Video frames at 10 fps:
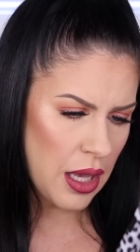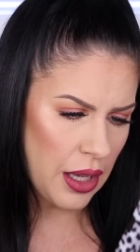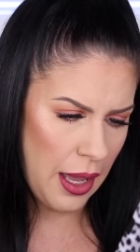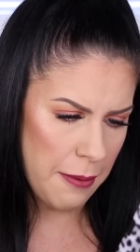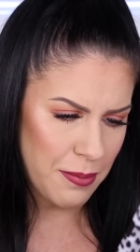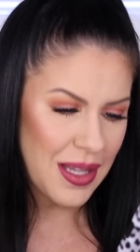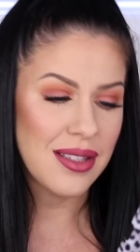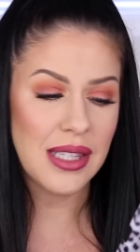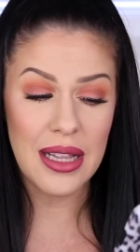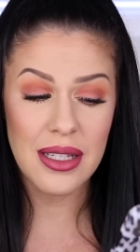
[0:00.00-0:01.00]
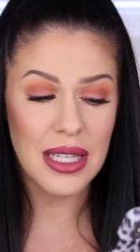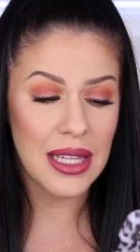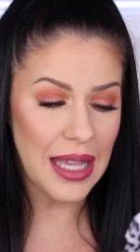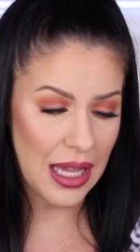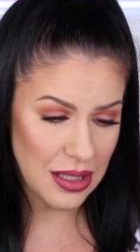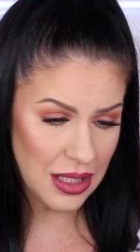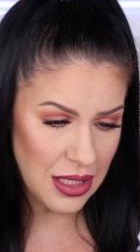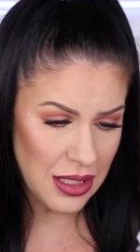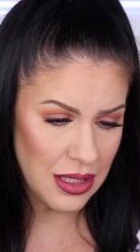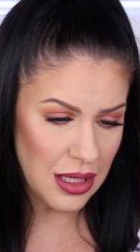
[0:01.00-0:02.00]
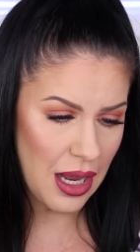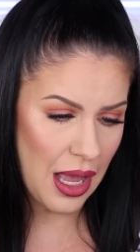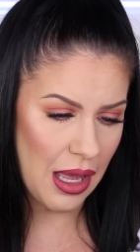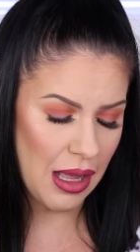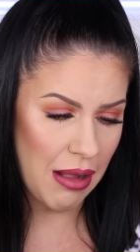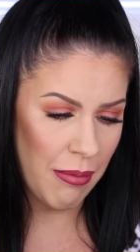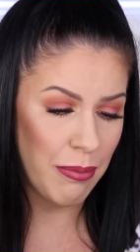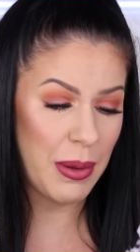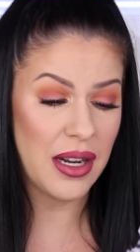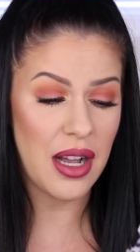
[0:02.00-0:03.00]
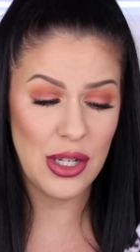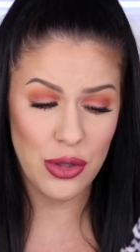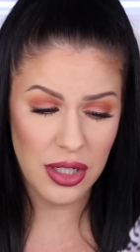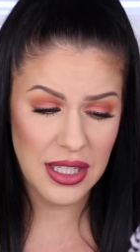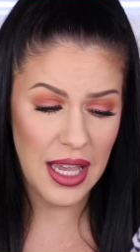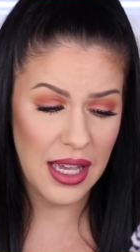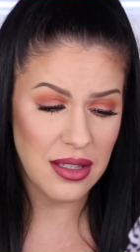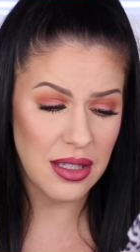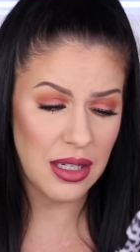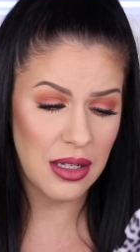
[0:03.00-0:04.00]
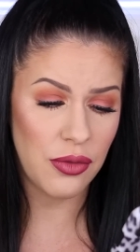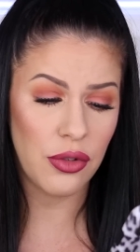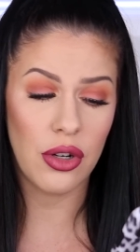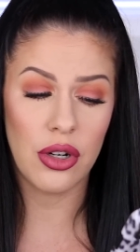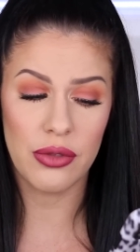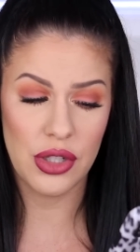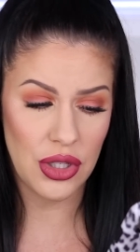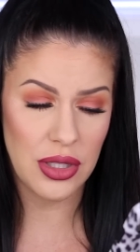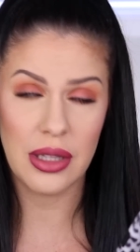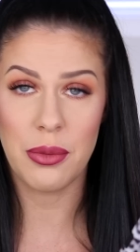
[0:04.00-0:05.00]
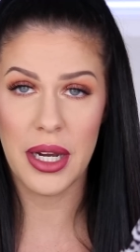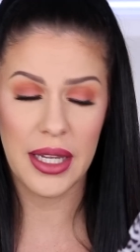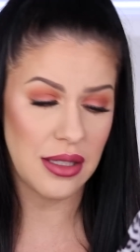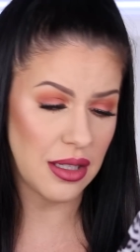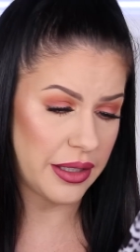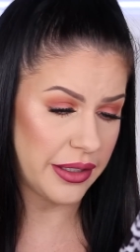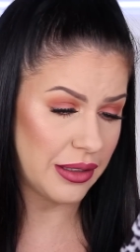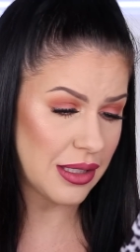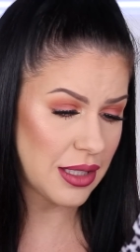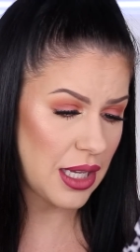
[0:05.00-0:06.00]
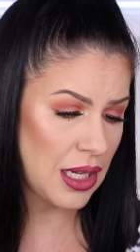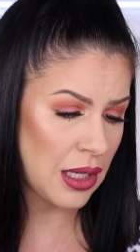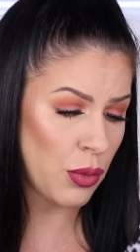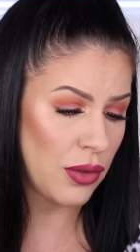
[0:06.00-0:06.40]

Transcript: Okay, salicylic acid, um, beta-hydroxy acid for reducing the breakouts and clearing the skin.